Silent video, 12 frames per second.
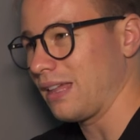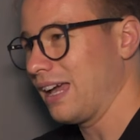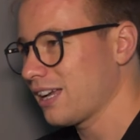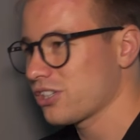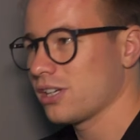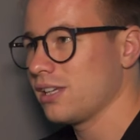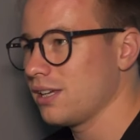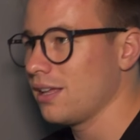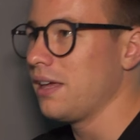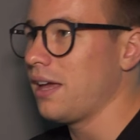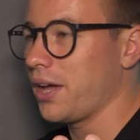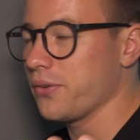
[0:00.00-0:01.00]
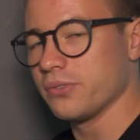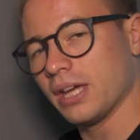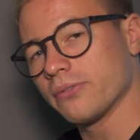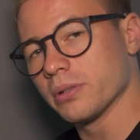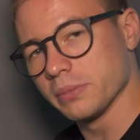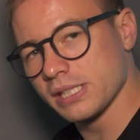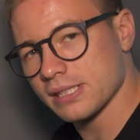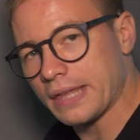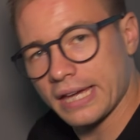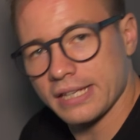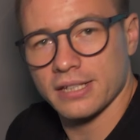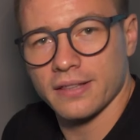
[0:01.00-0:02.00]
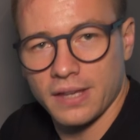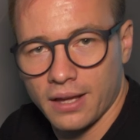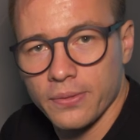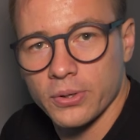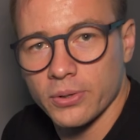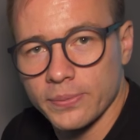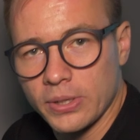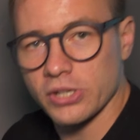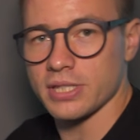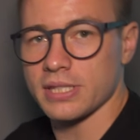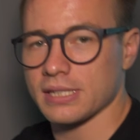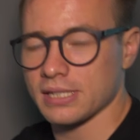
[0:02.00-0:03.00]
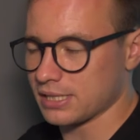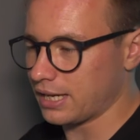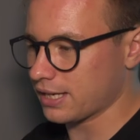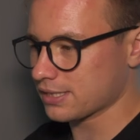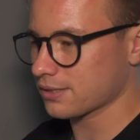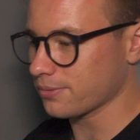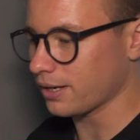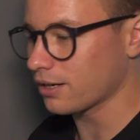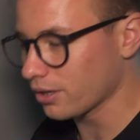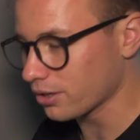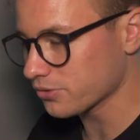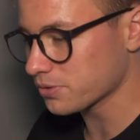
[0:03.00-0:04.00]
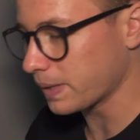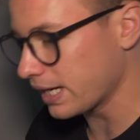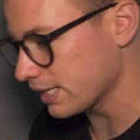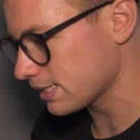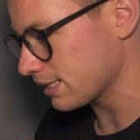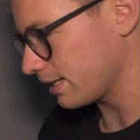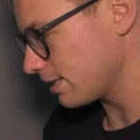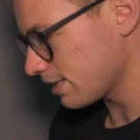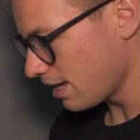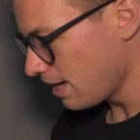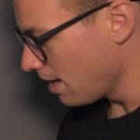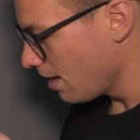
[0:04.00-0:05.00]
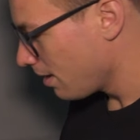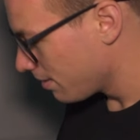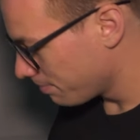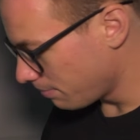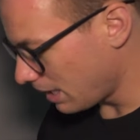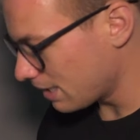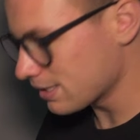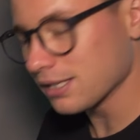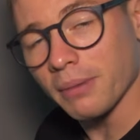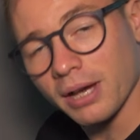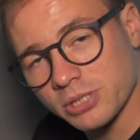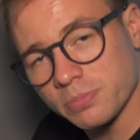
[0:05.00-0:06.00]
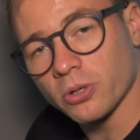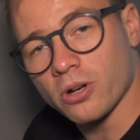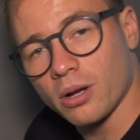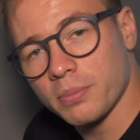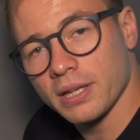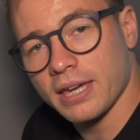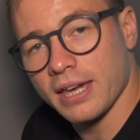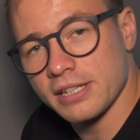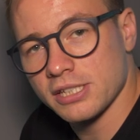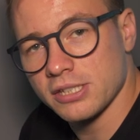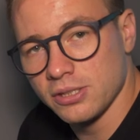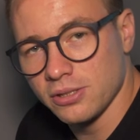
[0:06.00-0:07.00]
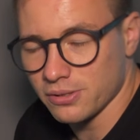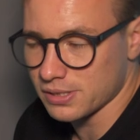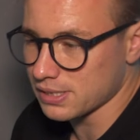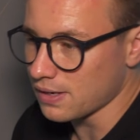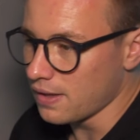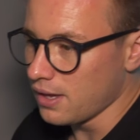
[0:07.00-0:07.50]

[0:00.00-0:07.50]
Actually, I've never missed that in the other conversions. It takes quite a lot of space and makes it much more complicated to use.